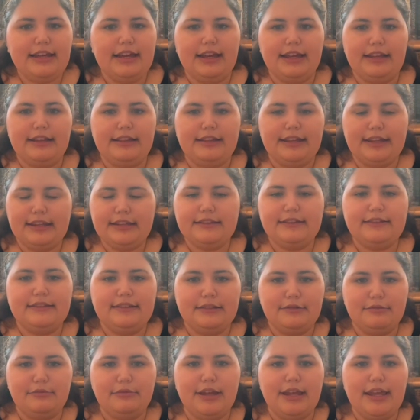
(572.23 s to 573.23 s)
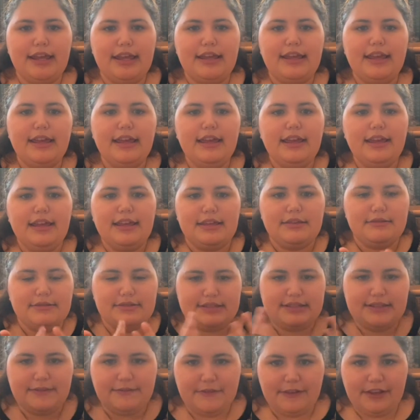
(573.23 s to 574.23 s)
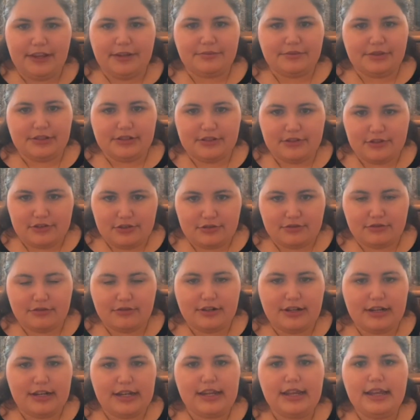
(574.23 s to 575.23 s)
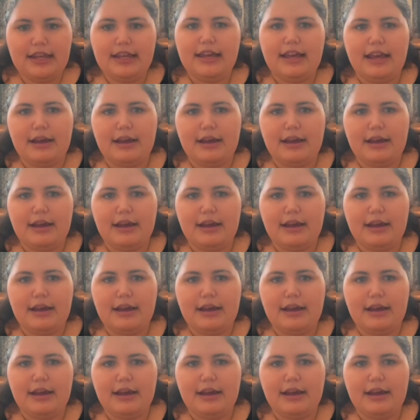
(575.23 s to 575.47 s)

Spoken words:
I liked the way he was developed in the story.